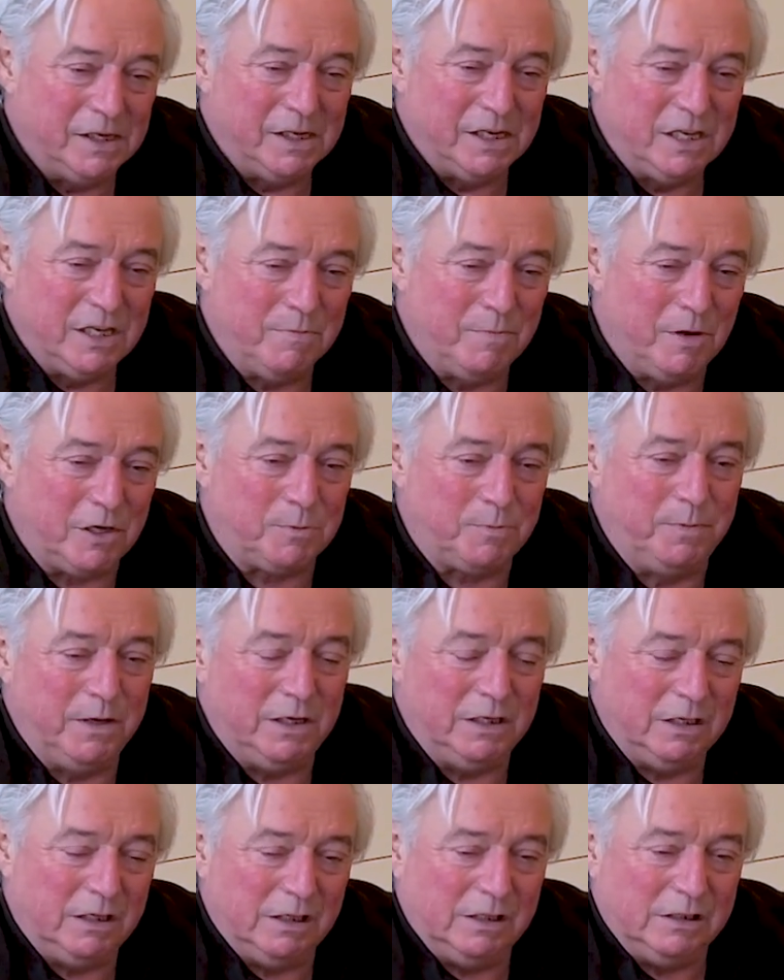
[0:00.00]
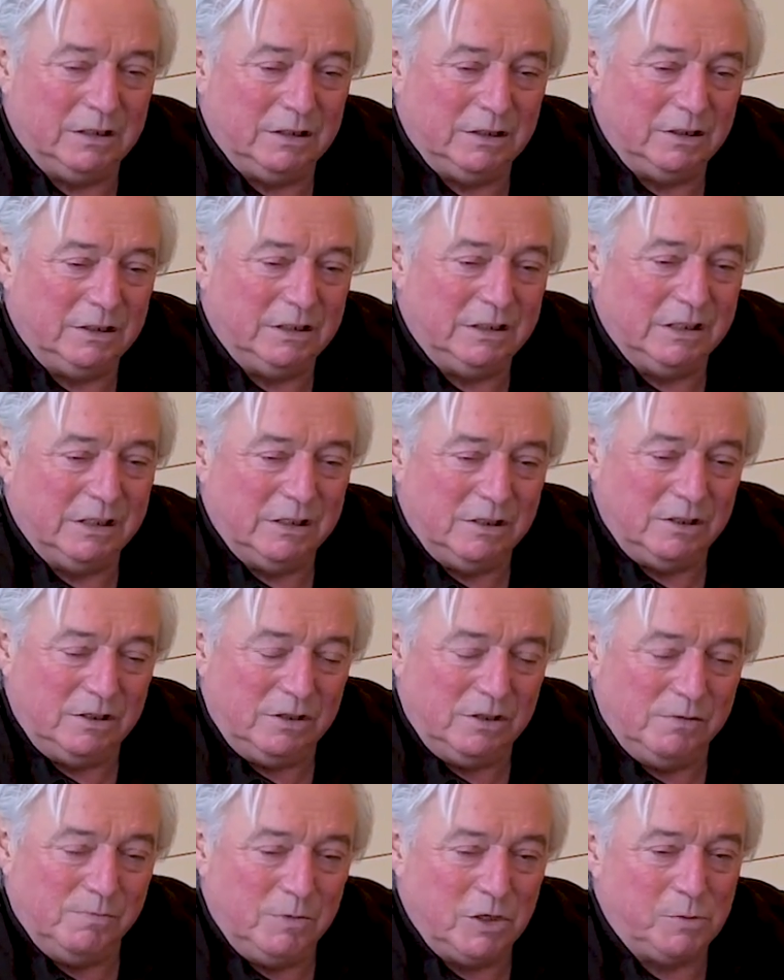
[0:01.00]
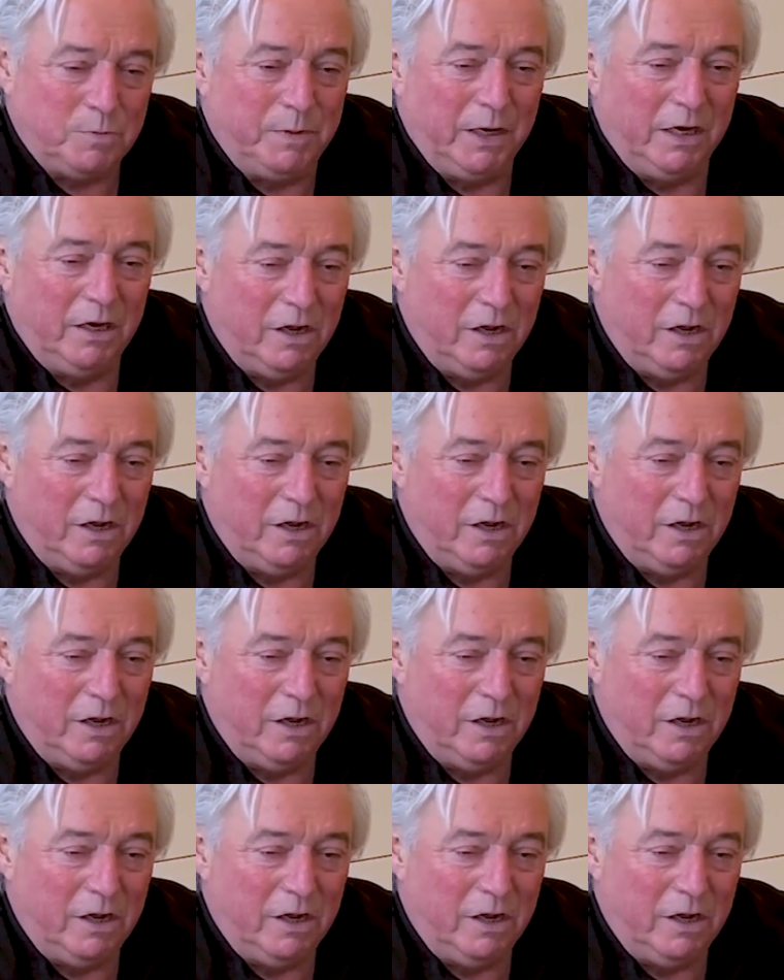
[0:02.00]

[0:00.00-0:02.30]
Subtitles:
you must be